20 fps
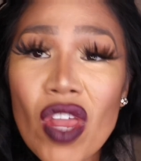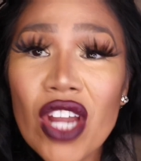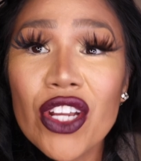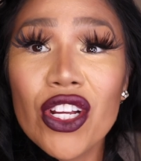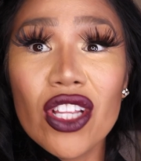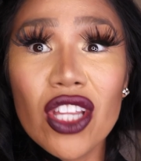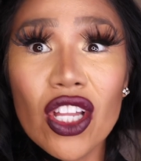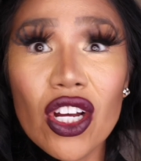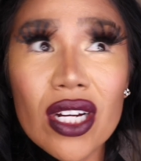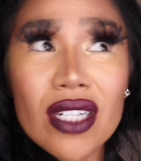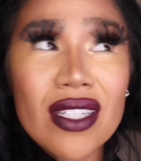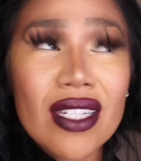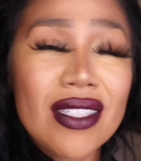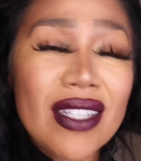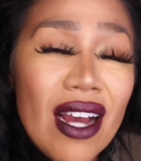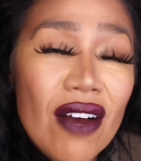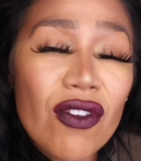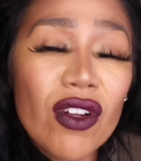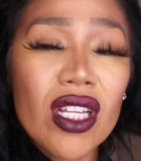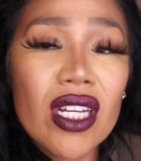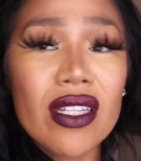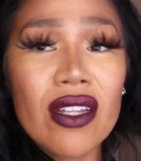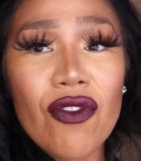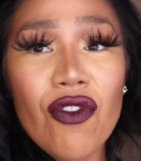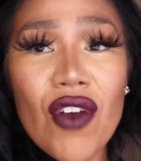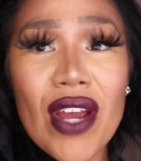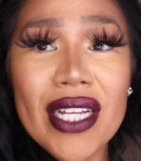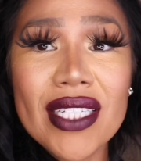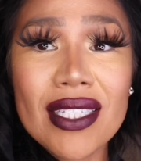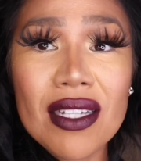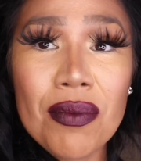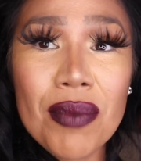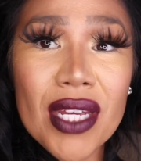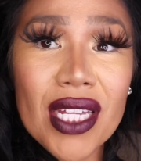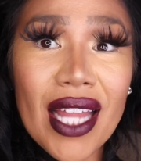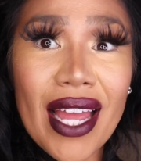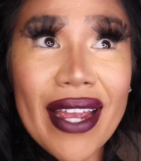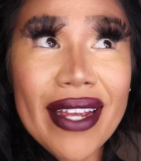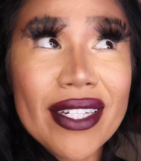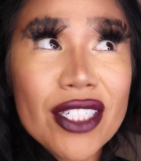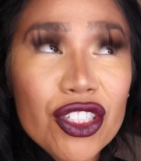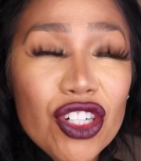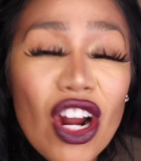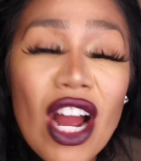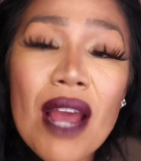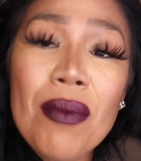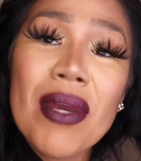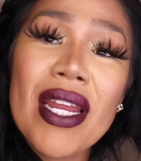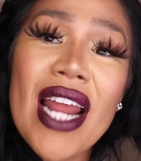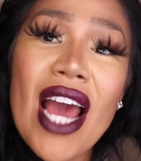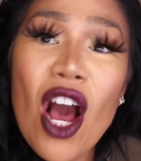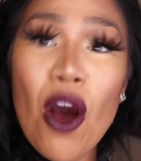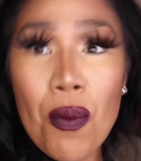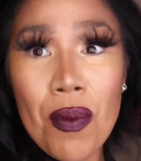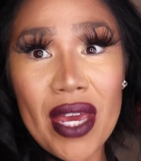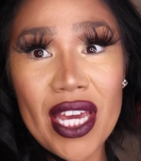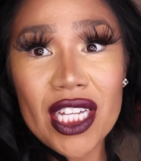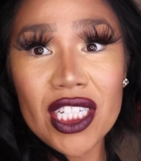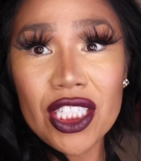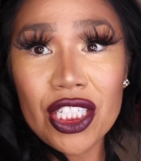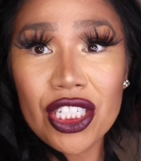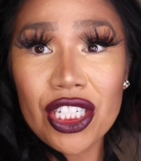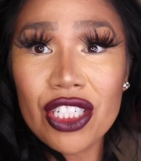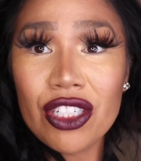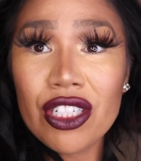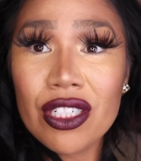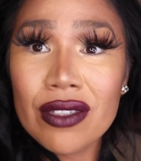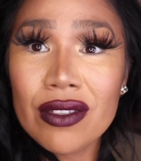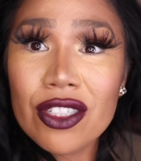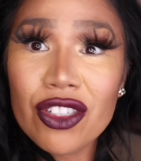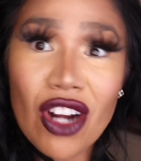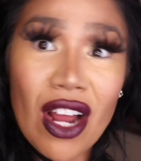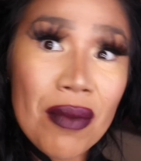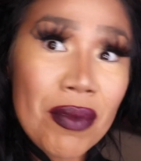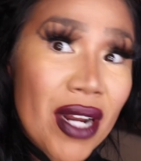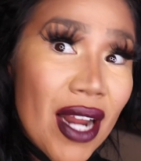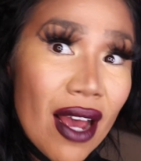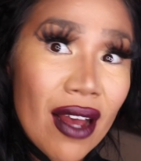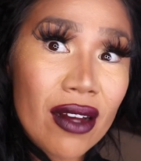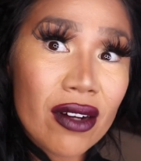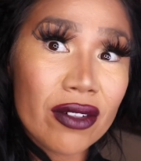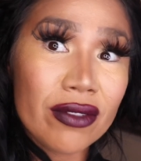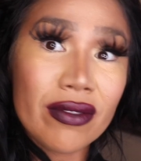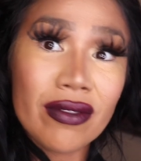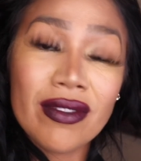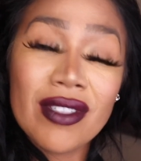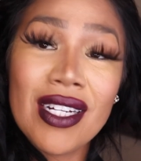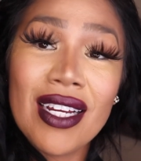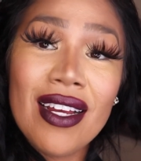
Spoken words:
You'll look the devil in the face and be like, try me now, bitch. Try me now.